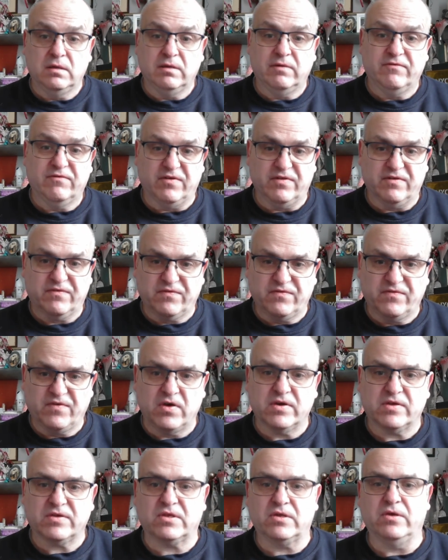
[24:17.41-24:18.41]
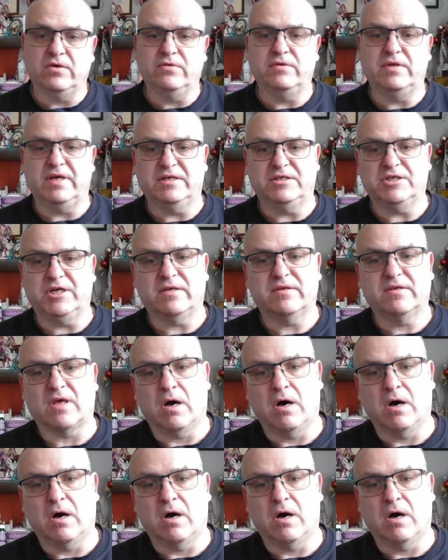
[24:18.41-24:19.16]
for the first 2 digits